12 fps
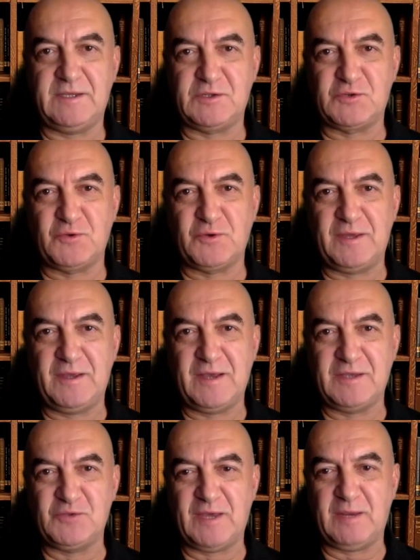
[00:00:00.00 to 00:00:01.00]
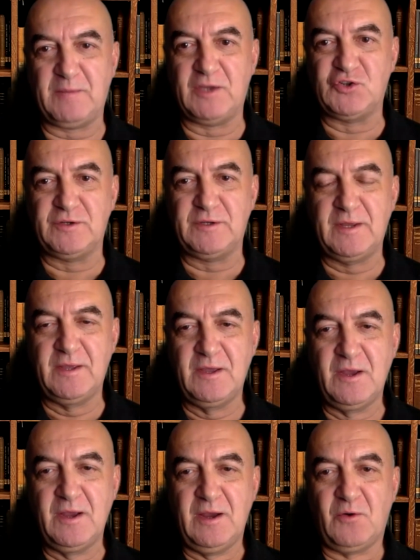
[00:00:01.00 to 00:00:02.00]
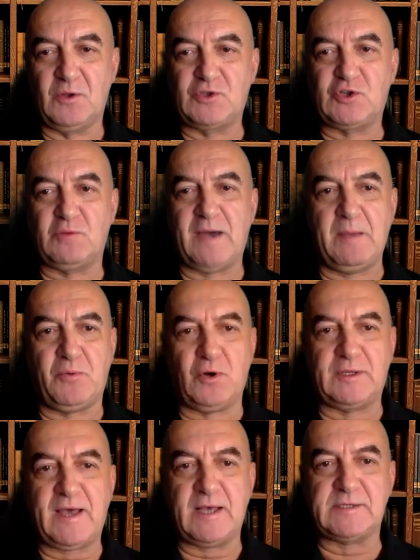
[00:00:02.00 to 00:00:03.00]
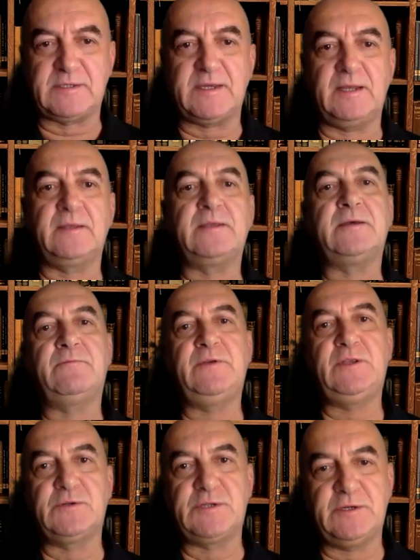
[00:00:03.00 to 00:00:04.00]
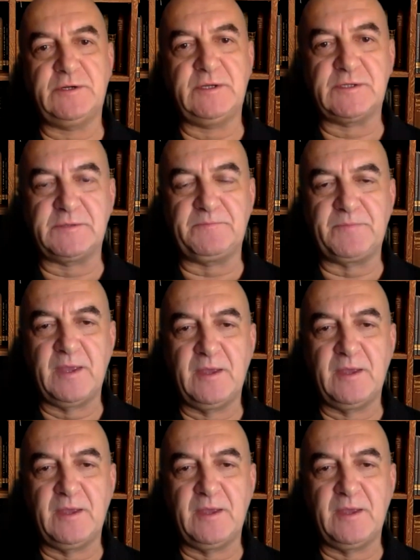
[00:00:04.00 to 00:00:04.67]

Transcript: story, as you can imagine, also by podcasts and video series.